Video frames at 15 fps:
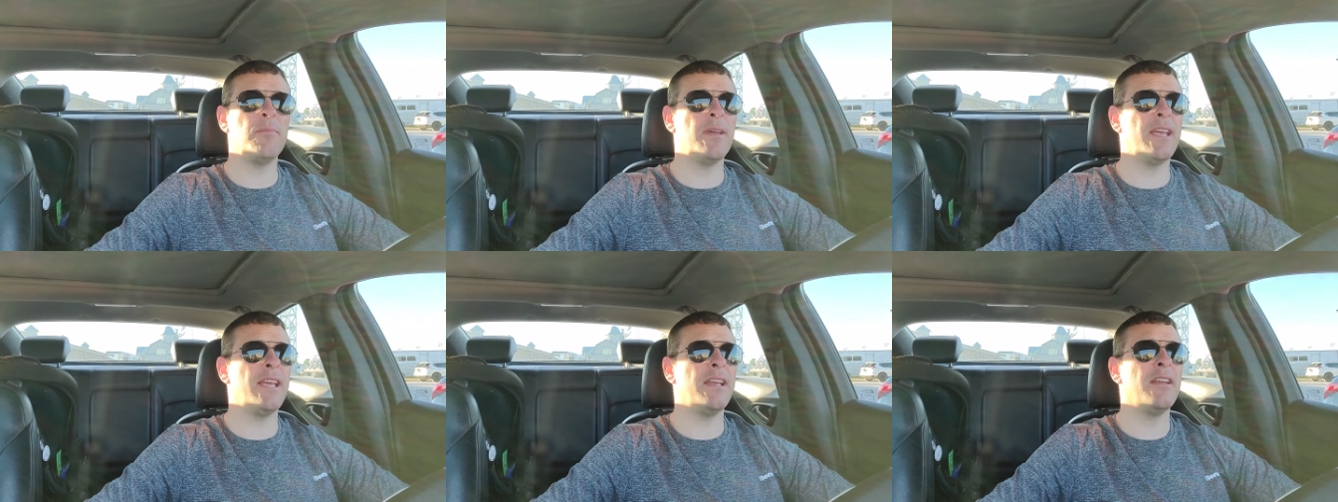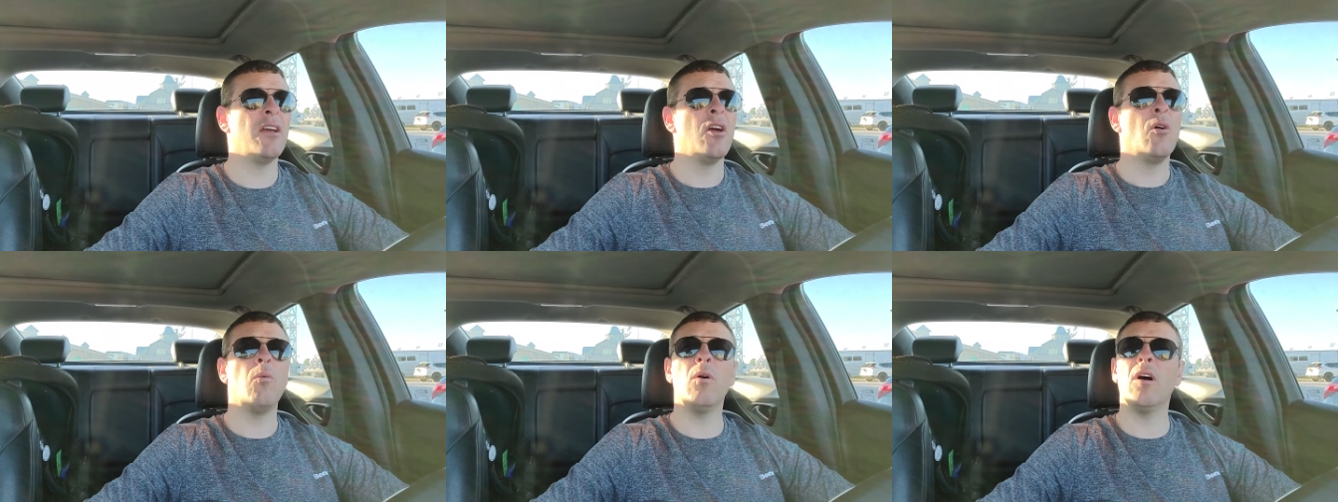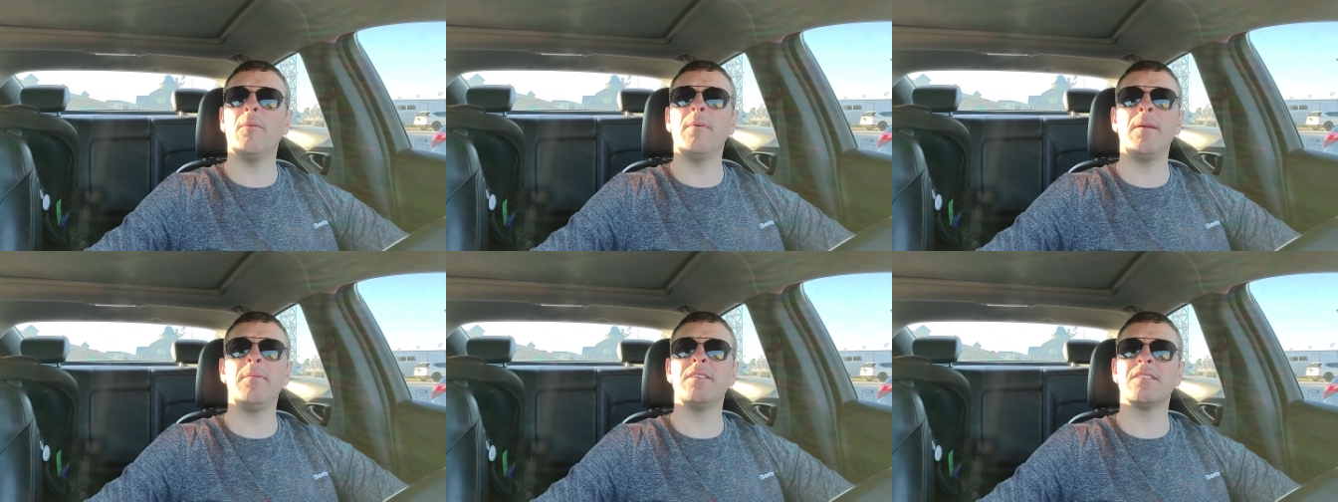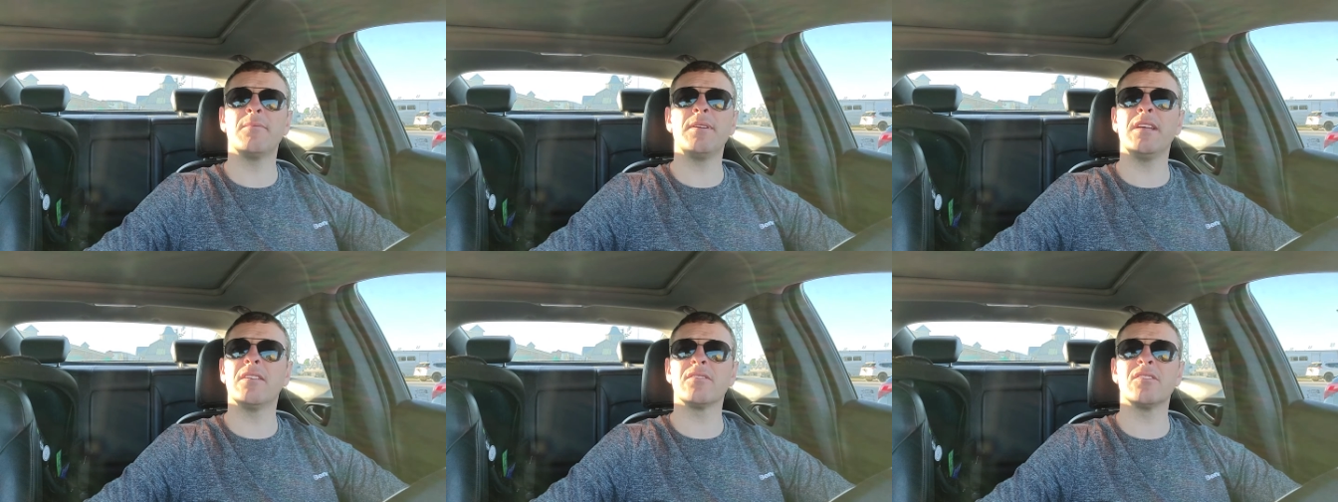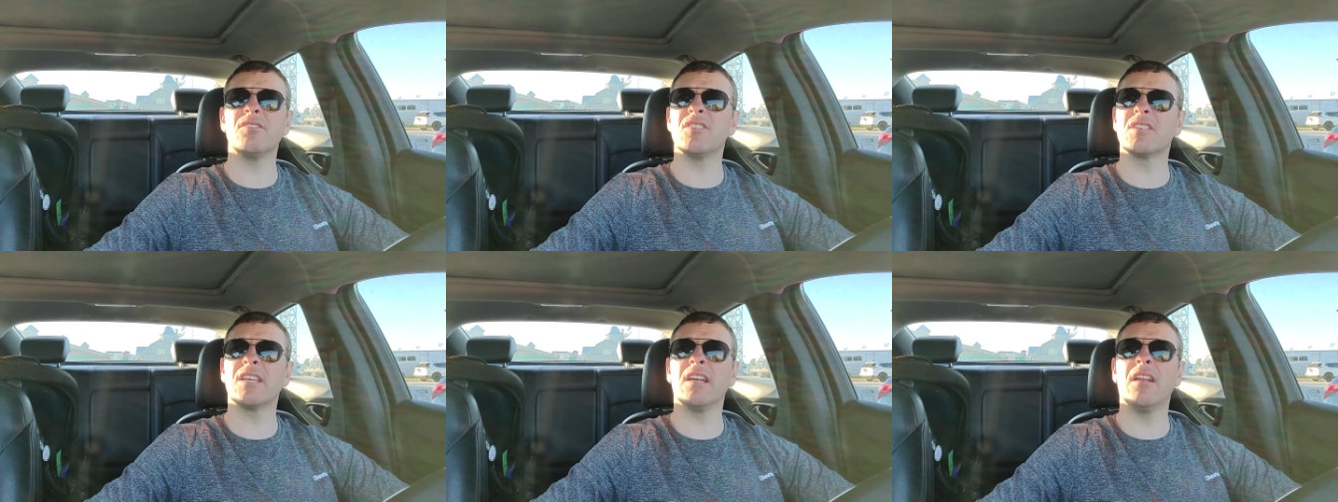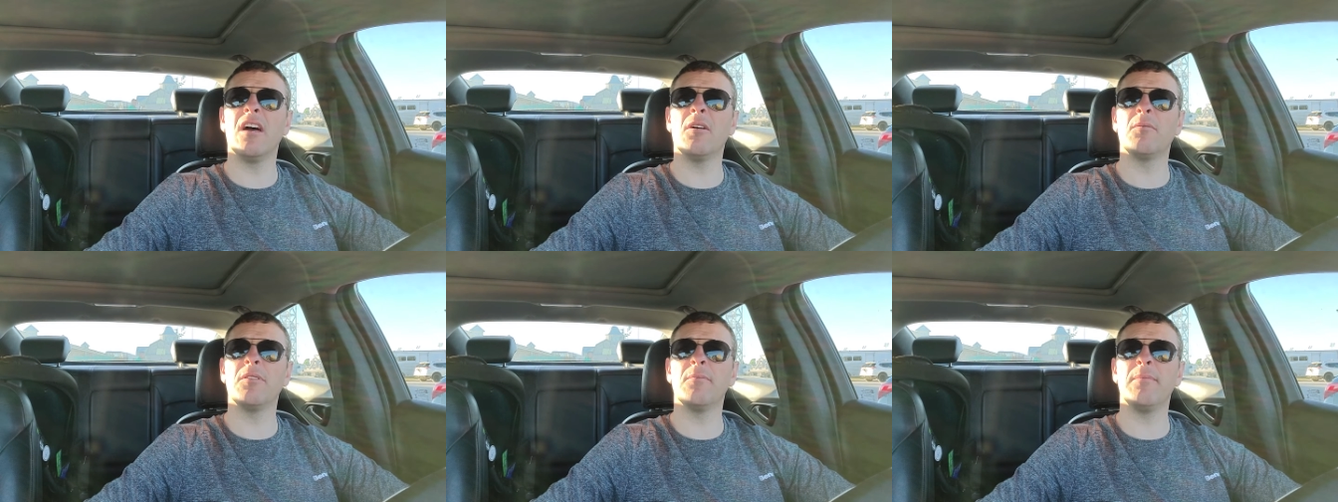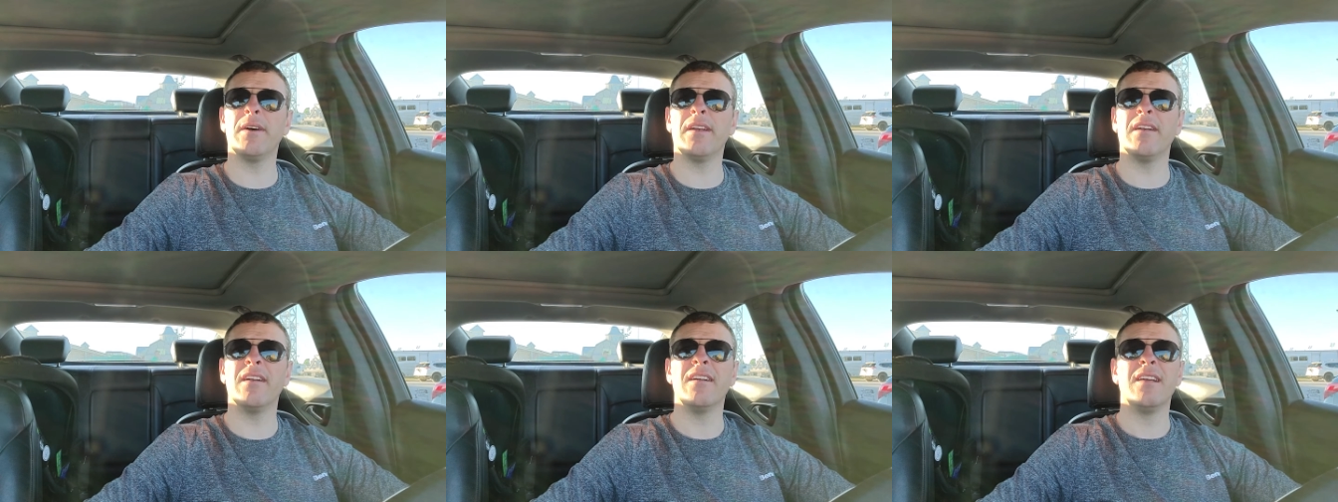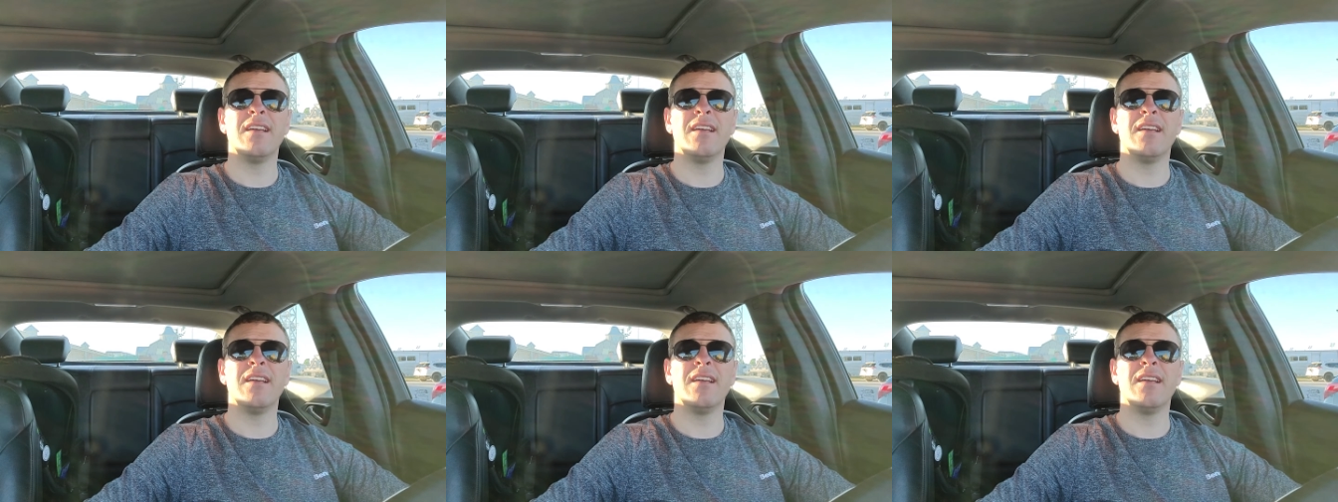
made, well, maybe somebody else will just get along with them better.